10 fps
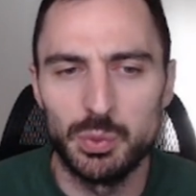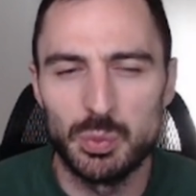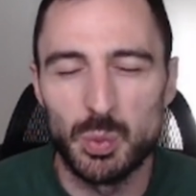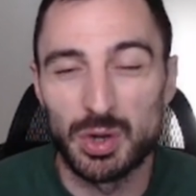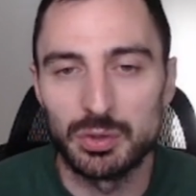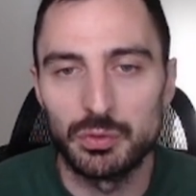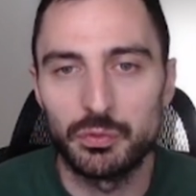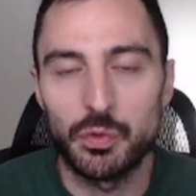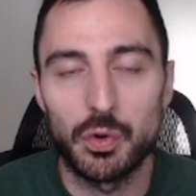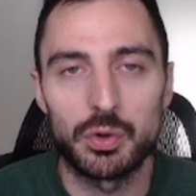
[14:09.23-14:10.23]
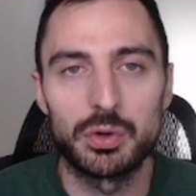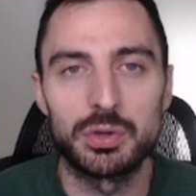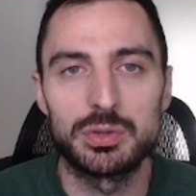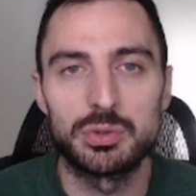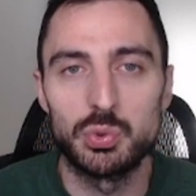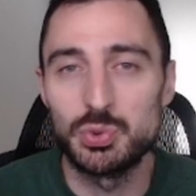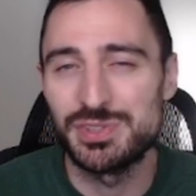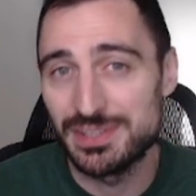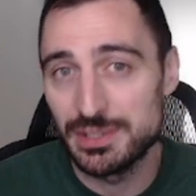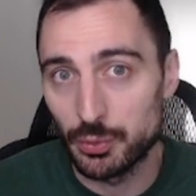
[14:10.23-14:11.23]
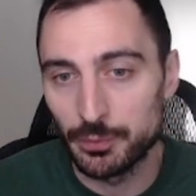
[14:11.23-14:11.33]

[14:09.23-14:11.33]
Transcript: won 4-0.